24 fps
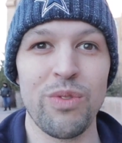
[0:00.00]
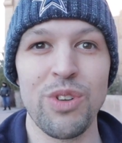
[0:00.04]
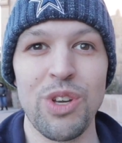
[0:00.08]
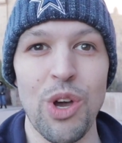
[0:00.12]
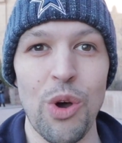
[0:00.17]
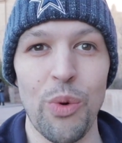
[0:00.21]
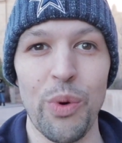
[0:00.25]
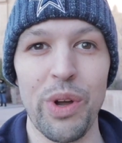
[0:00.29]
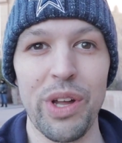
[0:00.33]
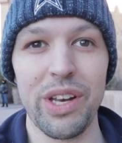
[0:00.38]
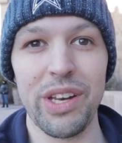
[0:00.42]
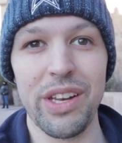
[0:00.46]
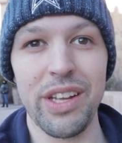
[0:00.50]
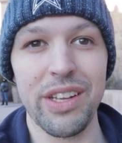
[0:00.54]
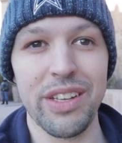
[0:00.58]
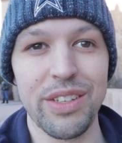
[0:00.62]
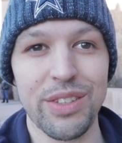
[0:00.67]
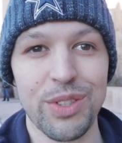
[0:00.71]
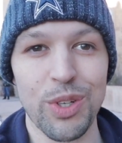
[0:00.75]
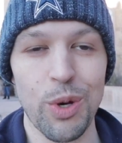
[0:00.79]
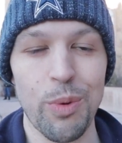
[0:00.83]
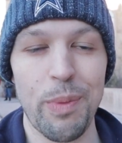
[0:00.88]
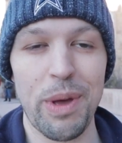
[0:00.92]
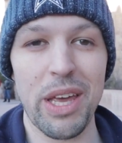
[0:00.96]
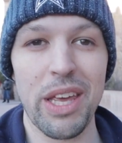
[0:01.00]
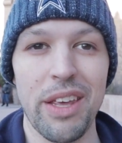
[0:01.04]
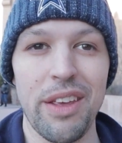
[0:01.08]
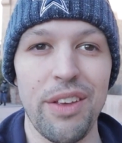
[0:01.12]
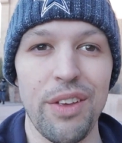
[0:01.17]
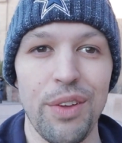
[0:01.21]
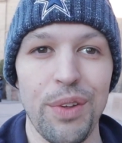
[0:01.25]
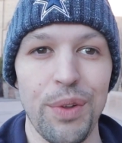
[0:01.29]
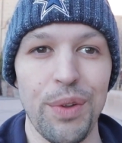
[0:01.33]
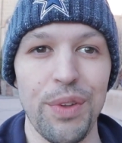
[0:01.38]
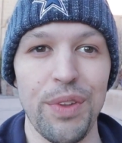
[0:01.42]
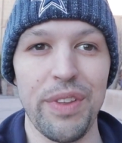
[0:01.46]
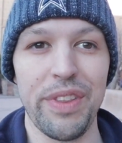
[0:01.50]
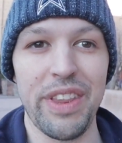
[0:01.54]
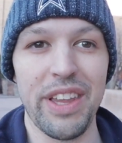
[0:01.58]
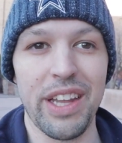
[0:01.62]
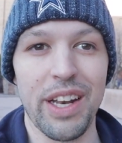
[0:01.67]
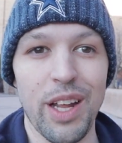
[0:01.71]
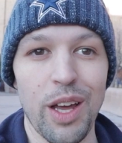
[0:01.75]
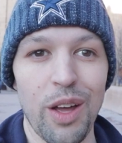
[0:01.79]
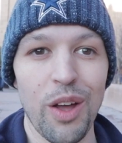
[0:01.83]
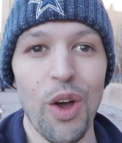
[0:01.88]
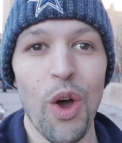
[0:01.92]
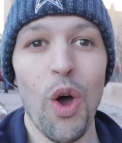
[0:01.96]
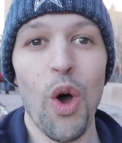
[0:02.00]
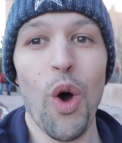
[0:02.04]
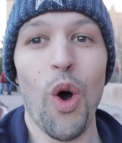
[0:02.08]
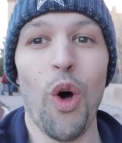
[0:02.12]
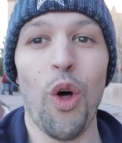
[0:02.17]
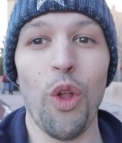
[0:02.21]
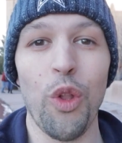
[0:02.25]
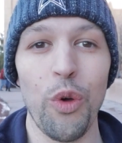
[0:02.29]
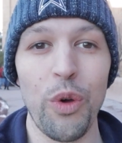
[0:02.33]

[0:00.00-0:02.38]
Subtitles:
going to Tomé Hill, then all